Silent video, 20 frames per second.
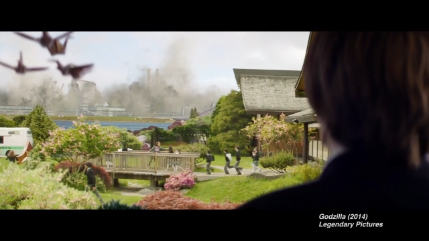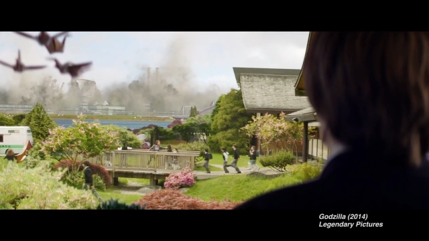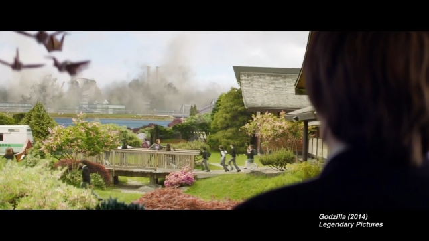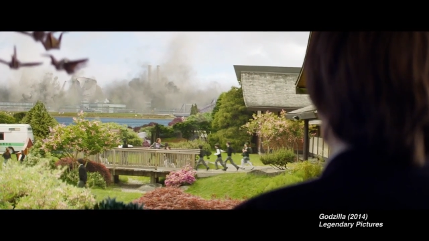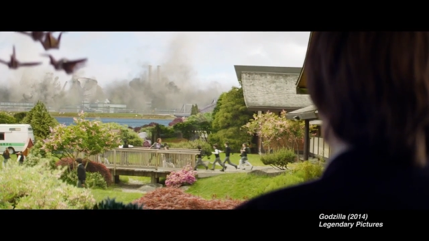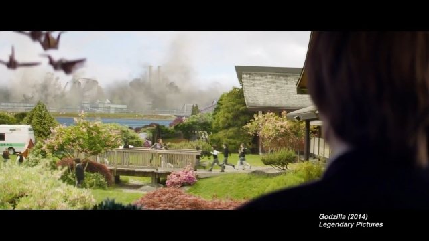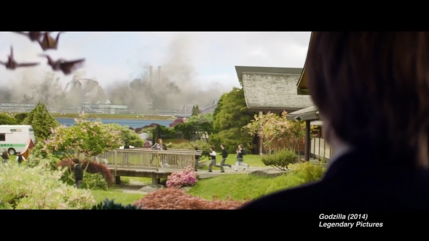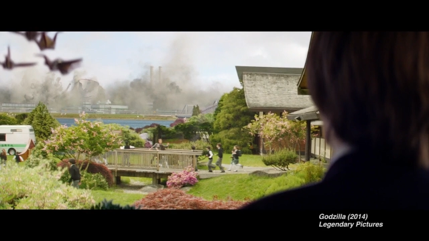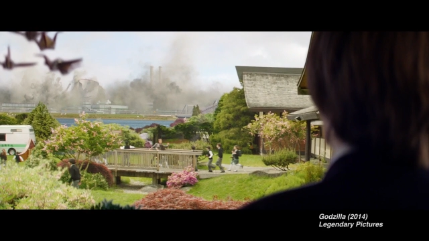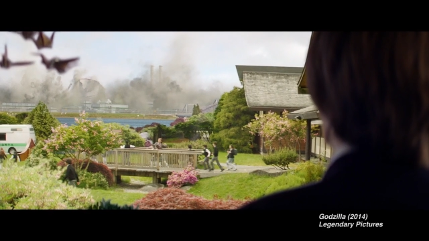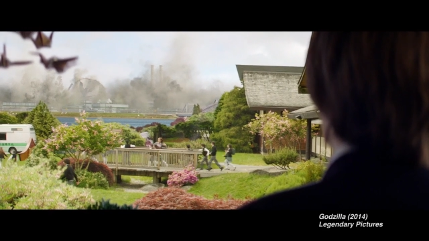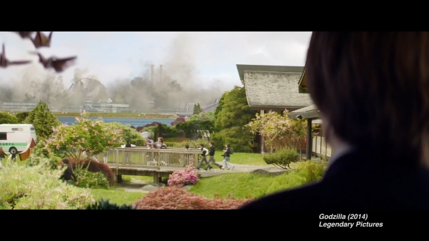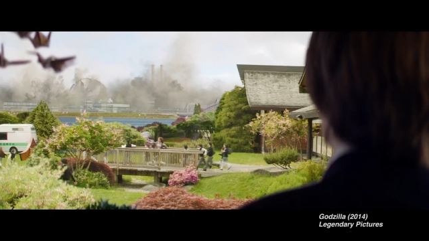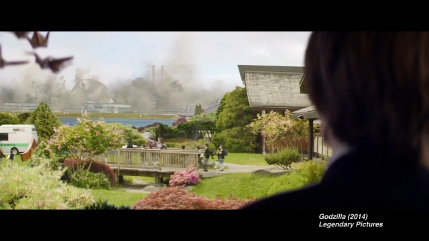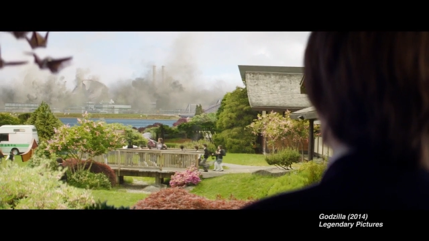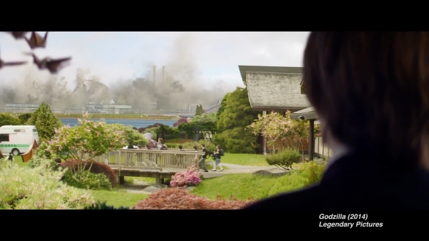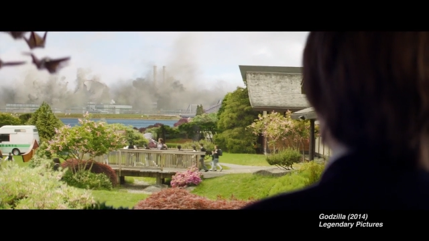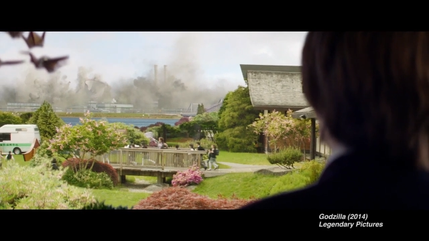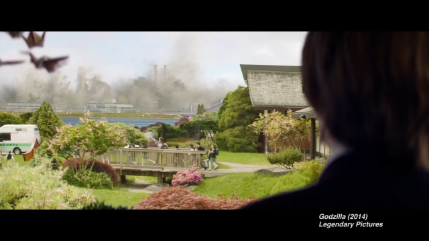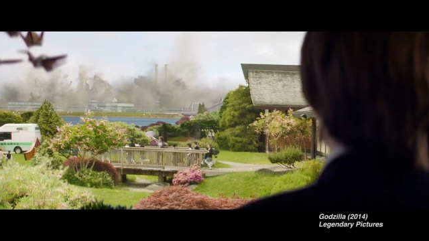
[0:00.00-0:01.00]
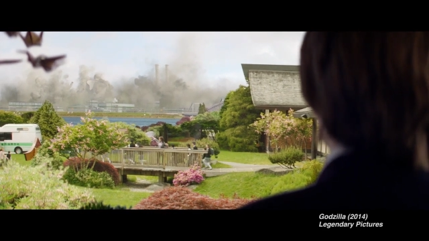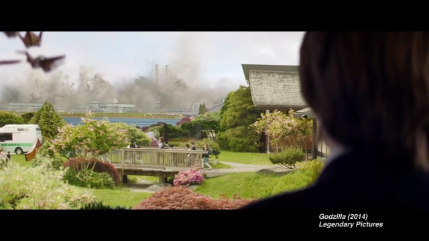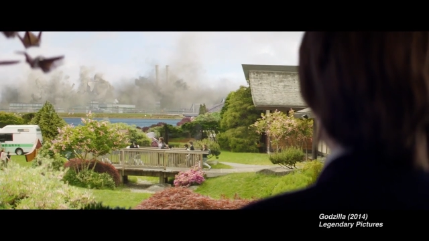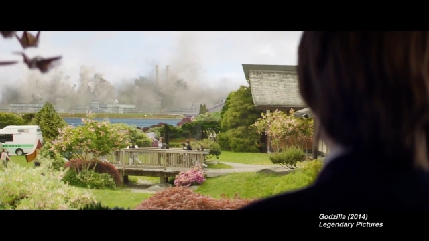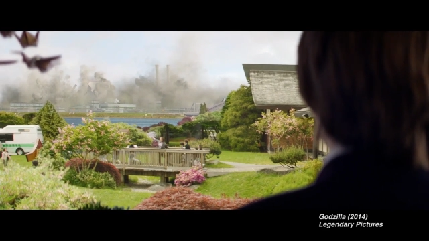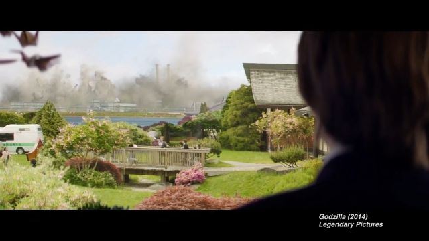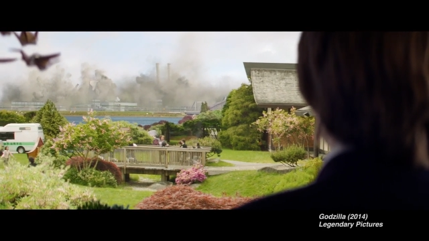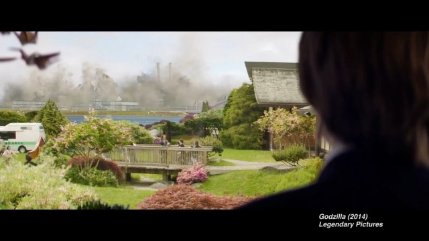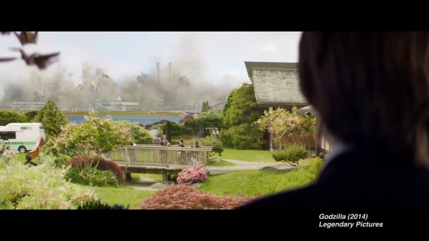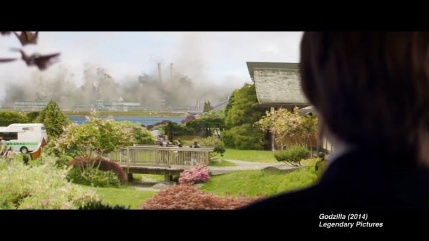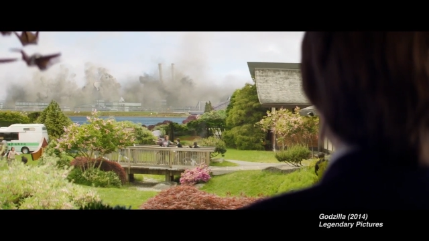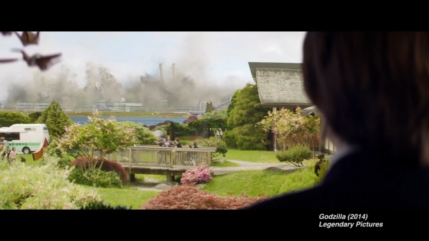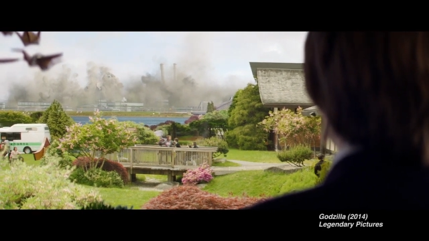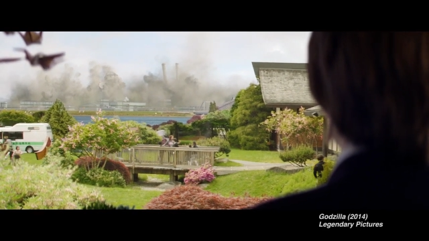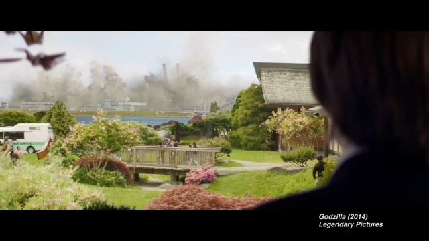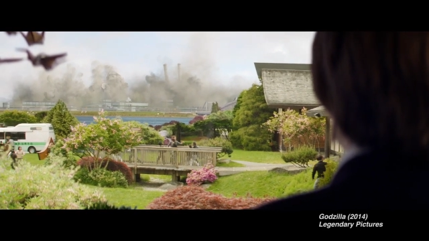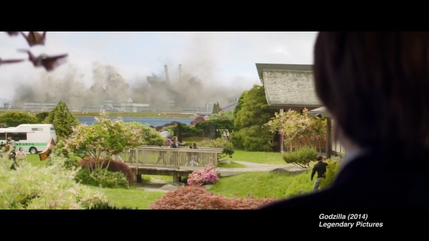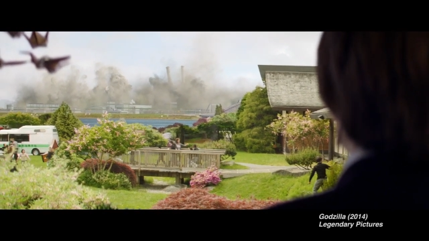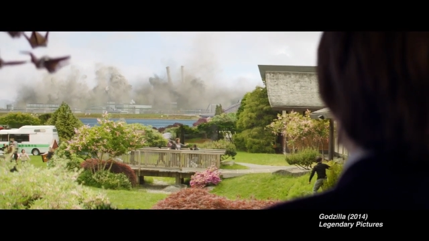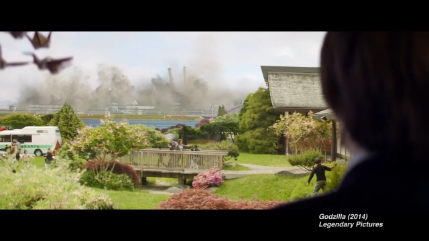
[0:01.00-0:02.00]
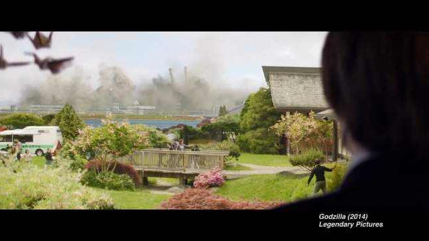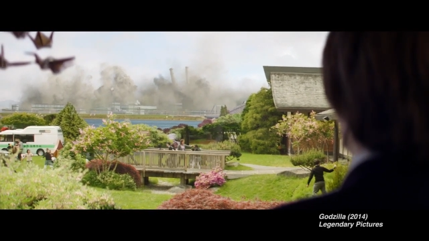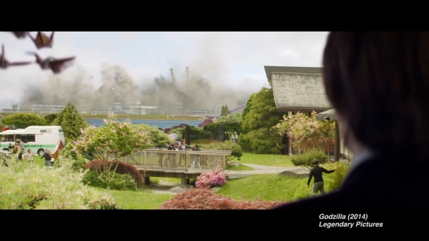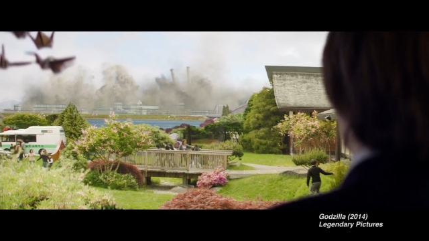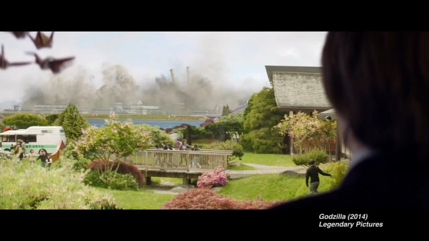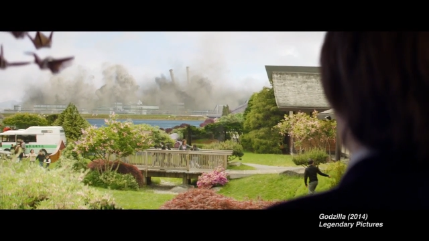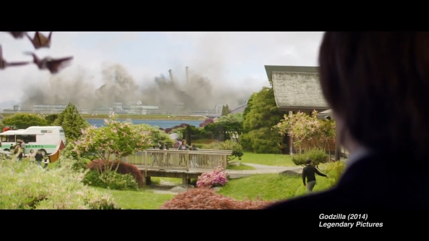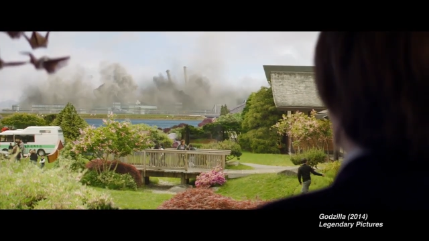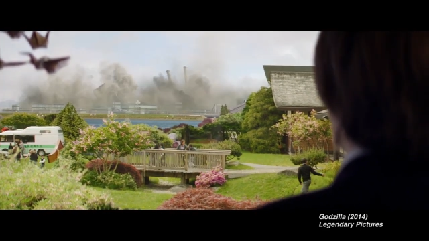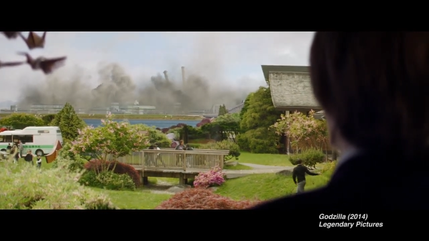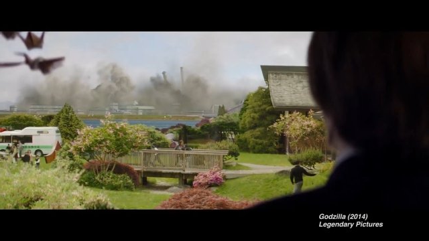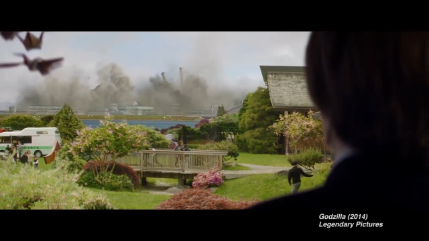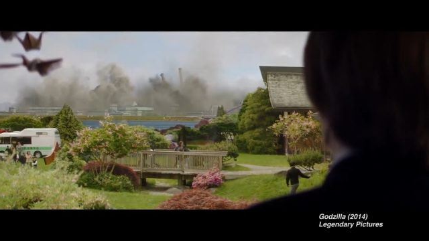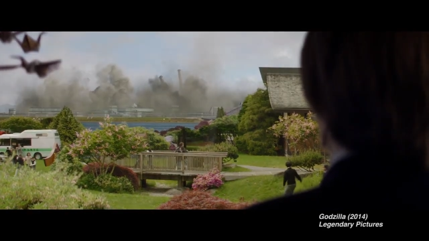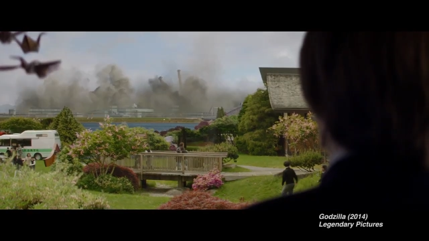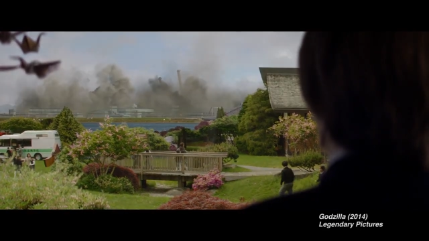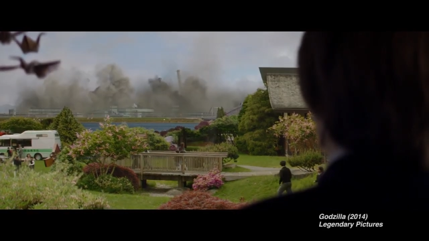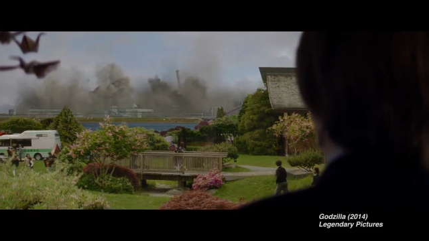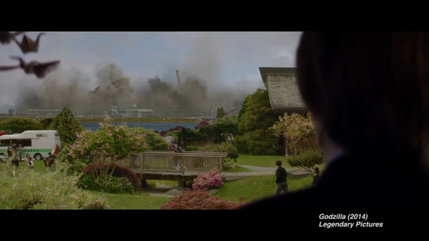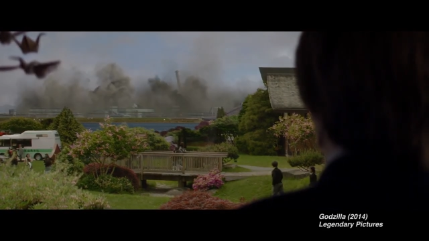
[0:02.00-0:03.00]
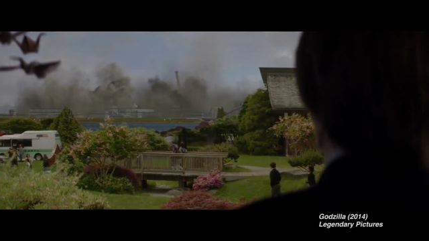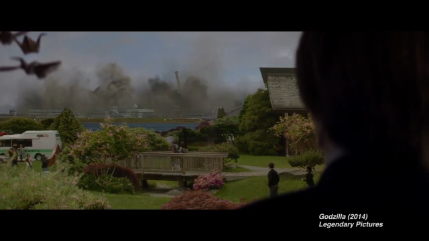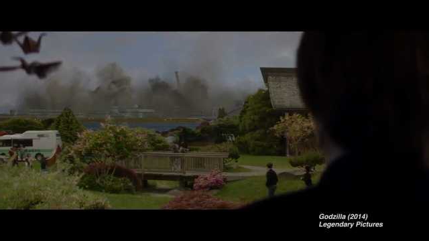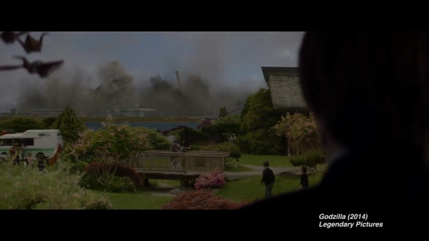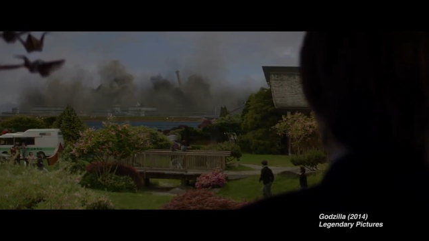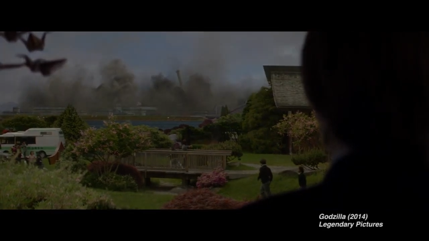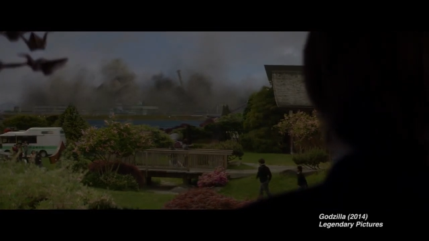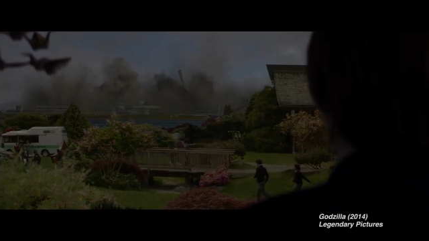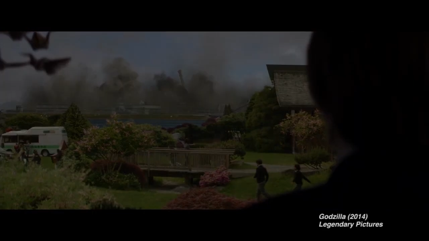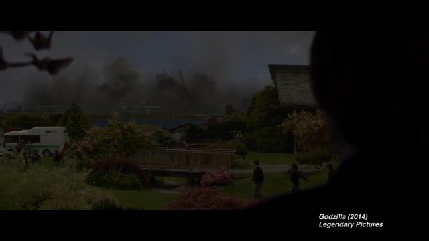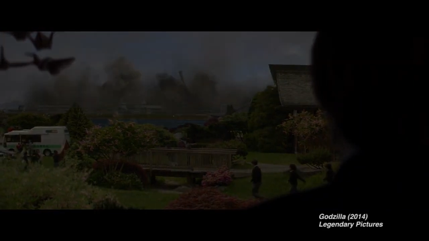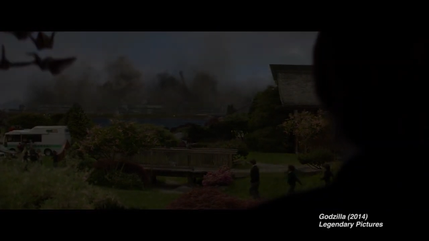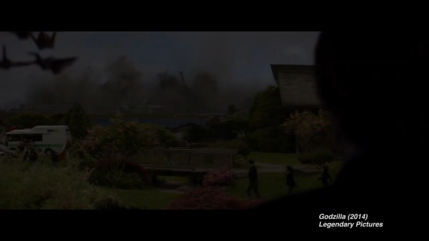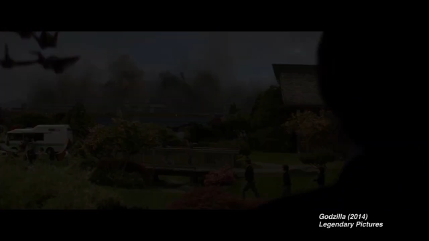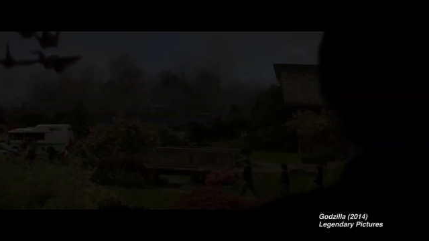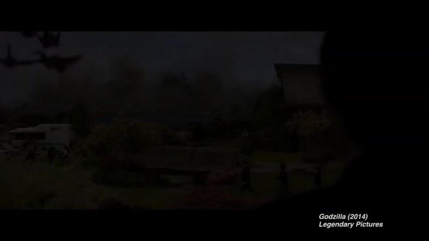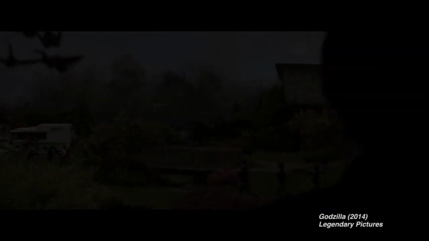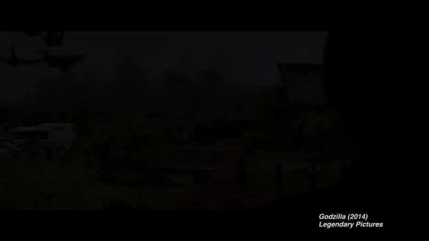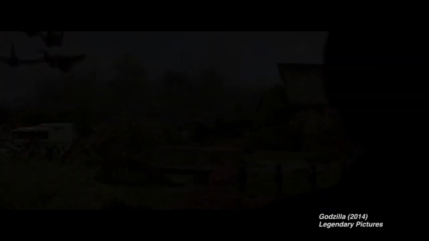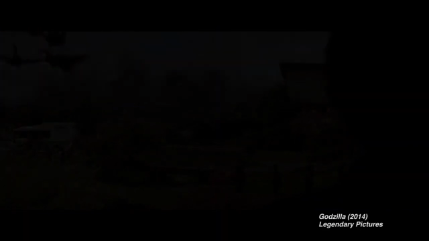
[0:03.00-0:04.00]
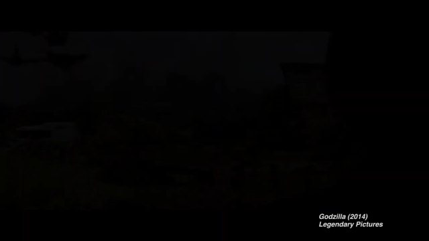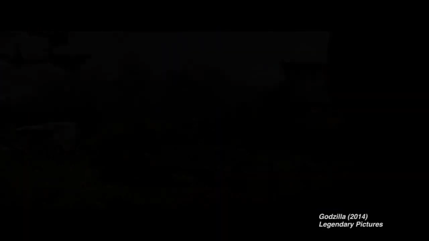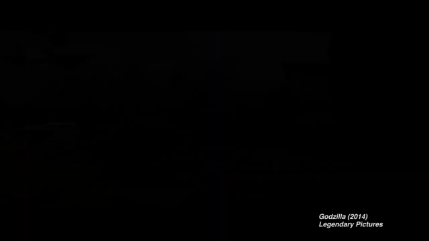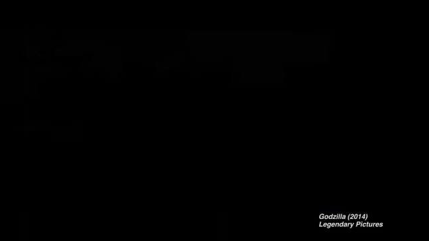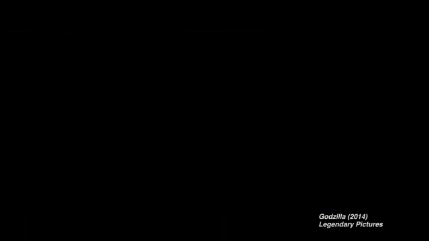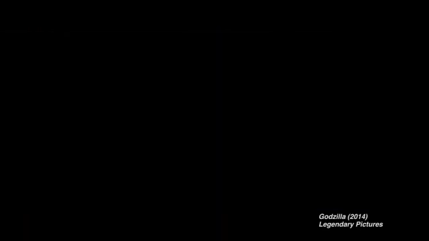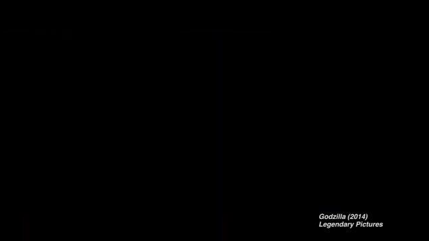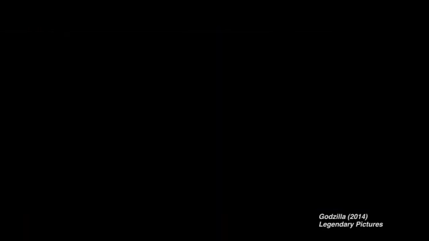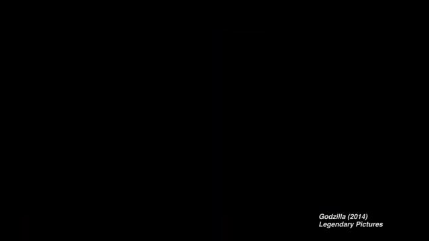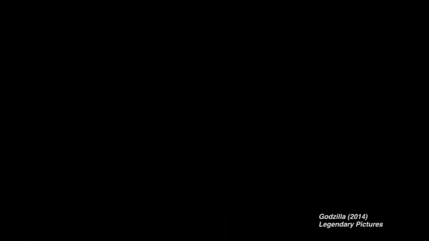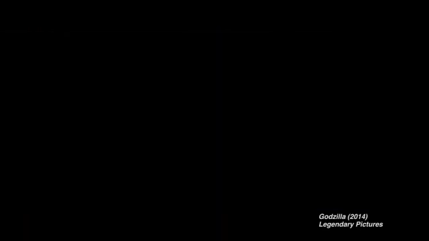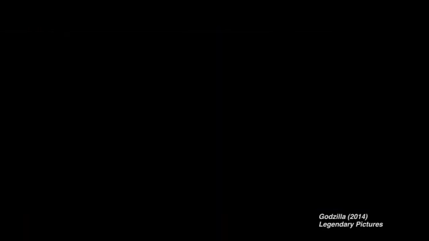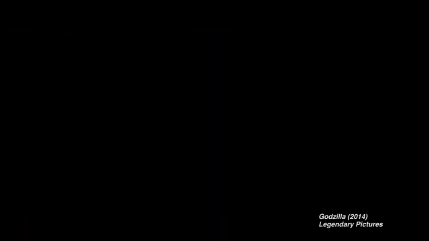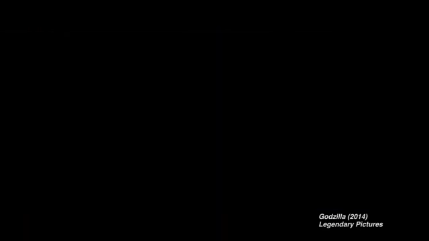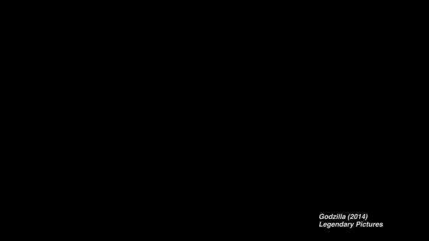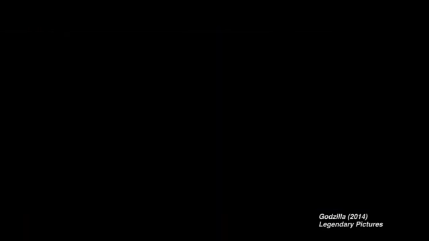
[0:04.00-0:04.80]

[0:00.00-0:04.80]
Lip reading: Nobody's mouth can be seen.